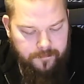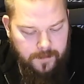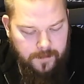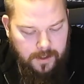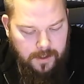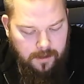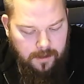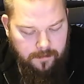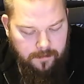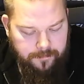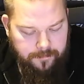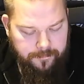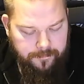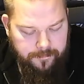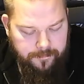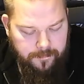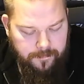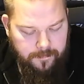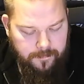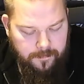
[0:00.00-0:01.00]
yeah,
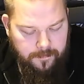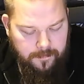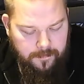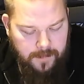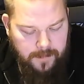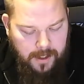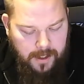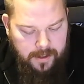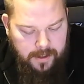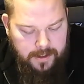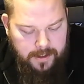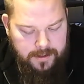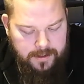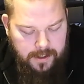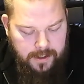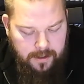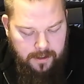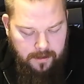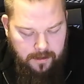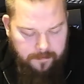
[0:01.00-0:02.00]
that is
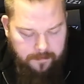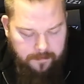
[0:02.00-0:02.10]
it.